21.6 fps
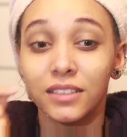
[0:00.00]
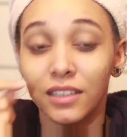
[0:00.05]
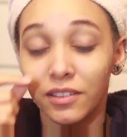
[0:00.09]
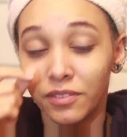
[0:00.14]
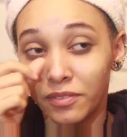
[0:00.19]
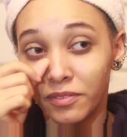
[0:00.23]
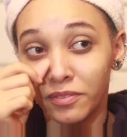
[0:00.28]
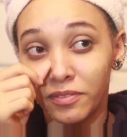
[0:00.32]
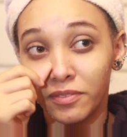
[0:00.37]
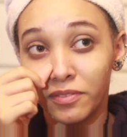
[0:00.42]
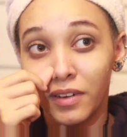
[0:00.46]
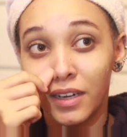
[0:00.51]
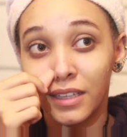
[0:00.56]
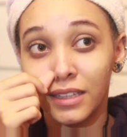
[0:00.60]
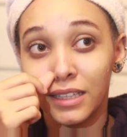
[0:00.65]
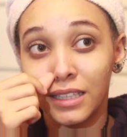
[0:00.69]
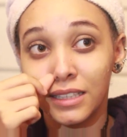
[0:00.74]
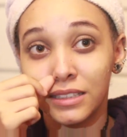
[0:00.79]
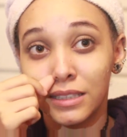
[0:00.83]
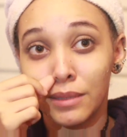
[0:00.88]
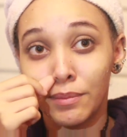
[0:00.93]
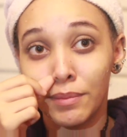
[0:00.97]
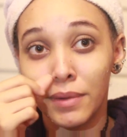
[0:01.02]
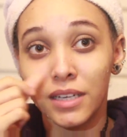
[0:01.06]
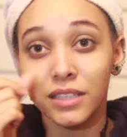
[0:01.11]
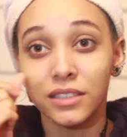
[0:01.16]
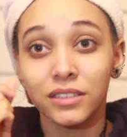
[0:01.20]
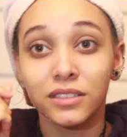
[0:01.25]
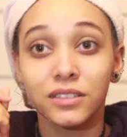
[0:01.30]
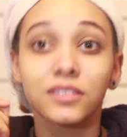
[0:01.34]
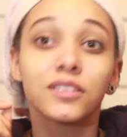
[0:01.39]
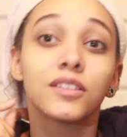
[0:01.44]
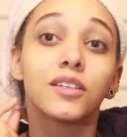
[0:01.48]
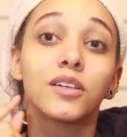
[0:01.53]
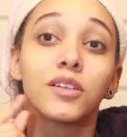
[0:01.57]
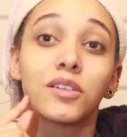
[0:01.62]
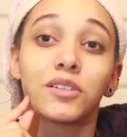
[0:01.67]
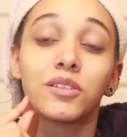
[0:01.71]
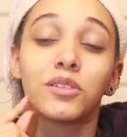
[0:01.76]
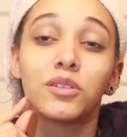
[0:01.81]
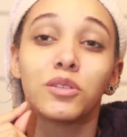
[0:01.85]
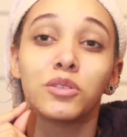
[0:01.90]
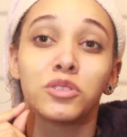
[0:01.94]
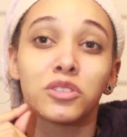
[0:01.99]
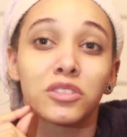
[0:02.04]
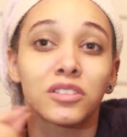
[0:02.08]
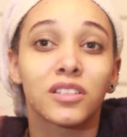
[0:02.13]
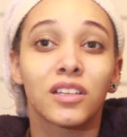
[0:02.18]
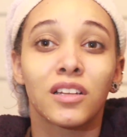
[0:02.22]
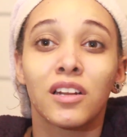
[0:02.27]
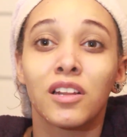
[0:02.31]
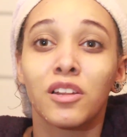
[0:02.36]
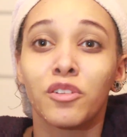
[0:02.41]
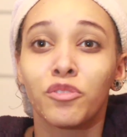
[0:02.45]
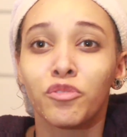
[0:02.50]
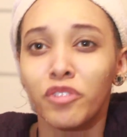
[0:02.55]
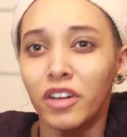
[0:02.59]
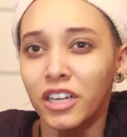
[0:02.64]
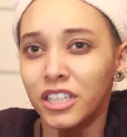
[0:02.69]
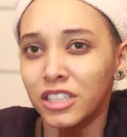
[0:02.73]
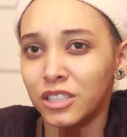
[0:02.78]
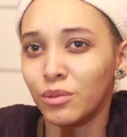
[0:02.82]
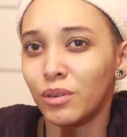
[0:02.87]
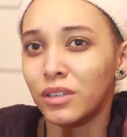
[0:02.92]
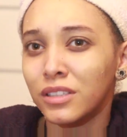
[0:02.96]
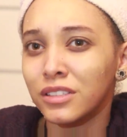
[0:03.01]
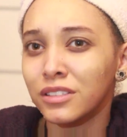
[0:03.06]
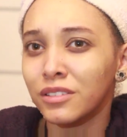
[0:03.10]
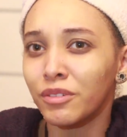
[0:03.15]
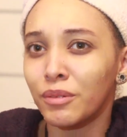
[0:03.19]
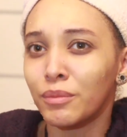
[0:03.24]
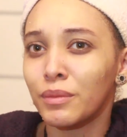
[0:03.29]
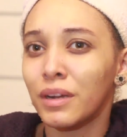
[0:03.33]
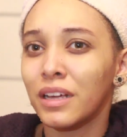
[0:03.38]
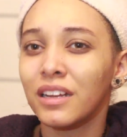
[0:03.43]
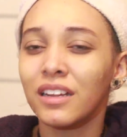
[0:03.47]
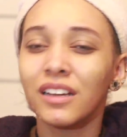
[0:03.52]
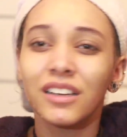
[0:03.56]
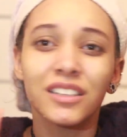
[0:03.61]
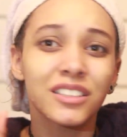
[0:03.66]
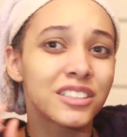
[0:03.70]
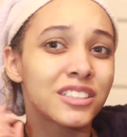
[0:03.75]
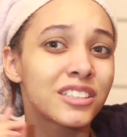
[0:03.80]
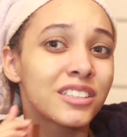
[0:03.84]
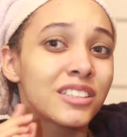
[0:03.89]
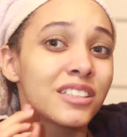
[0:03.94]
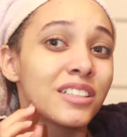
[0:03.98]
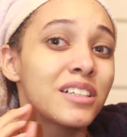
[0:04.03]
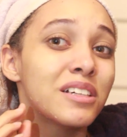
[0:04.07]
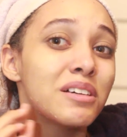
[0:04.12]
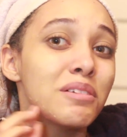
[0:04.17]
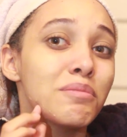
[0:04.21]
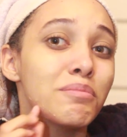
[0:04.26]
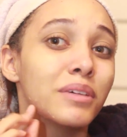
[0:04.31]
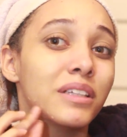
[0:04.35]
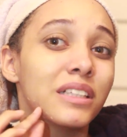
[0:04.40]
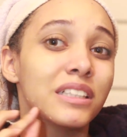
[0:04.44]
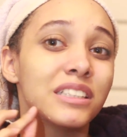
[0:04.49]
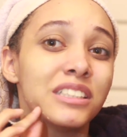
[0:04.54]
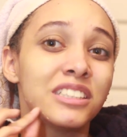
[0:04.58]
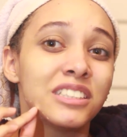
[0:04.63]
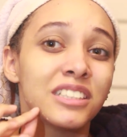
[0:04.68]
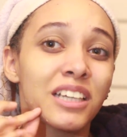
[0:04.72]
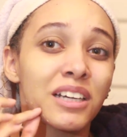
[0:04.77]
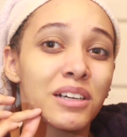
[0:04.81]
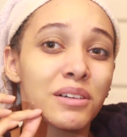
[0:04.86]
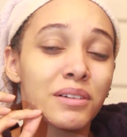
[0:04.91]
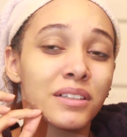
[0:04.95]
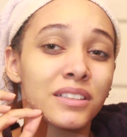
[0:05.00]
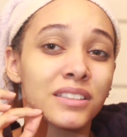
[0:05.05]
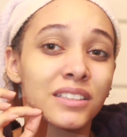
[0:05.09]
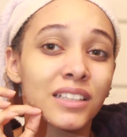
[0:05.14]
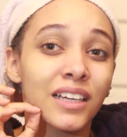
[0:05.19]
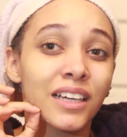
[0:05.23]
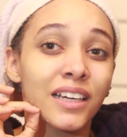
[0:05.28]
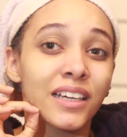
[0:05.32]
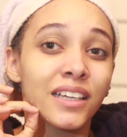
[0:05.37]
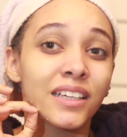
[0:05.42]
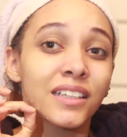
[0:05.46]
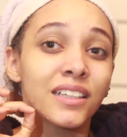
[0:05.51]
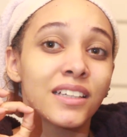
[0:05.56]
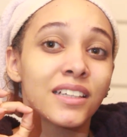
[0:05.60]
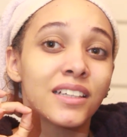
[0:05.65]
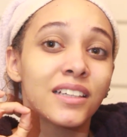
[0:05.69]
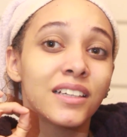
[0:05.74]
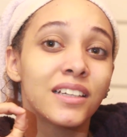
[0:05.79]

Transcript: I find that's the best, or just the fresh ones from like Lush. But these gel ones I hate.